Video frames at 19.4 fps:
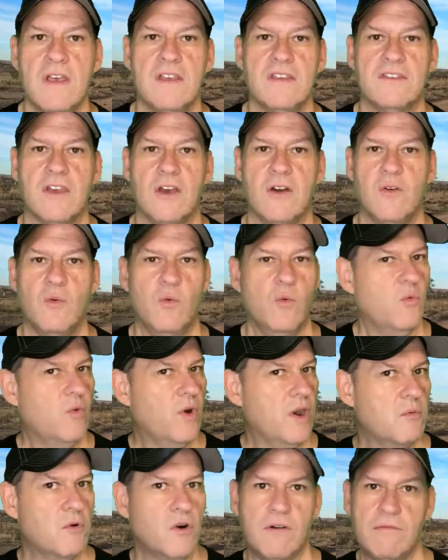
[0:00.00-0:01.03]
So
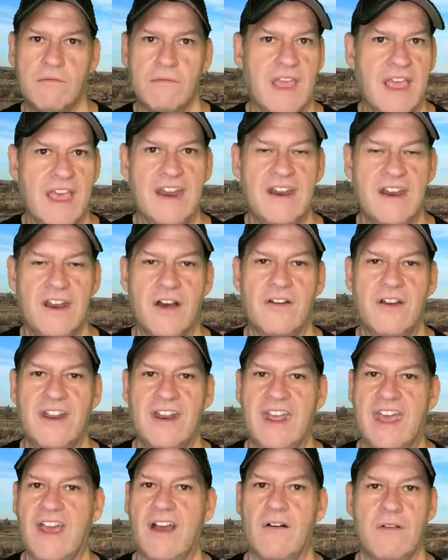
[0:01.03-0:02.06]
we were headed on it
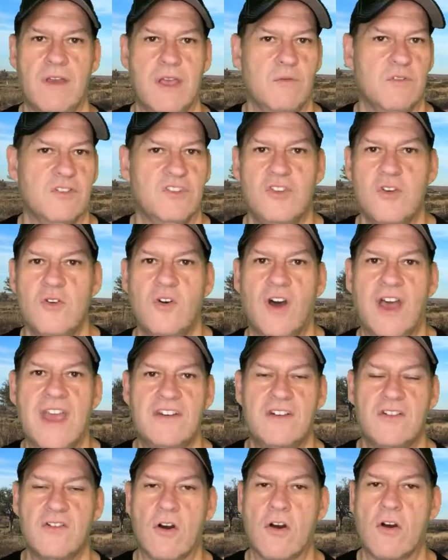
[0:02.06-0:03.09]
now. It was too late
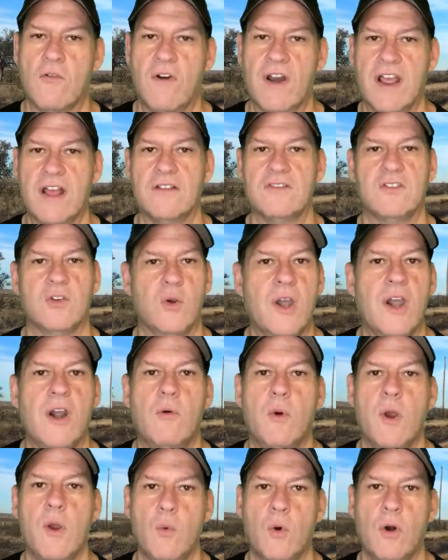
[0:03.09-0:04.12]
to turn around. So here
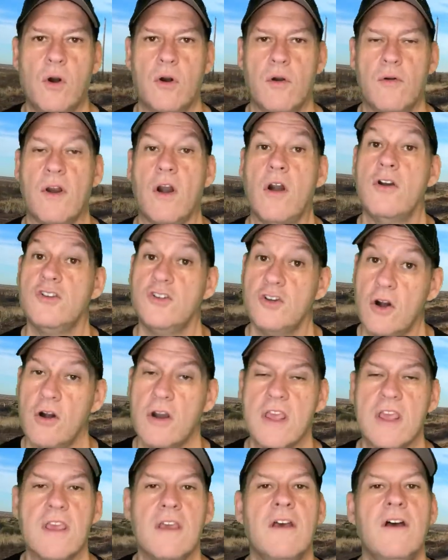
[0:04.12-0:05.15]
we were on our
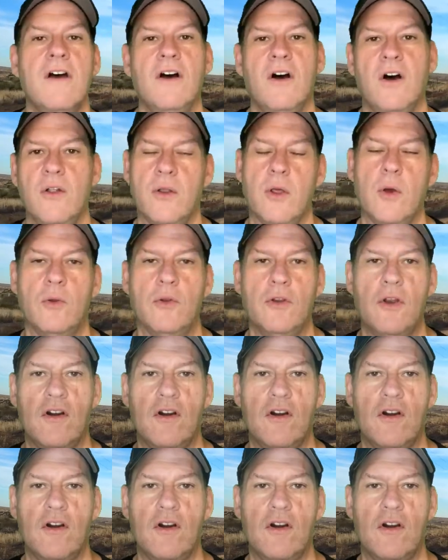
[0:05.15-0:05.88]
journey on Old Dirt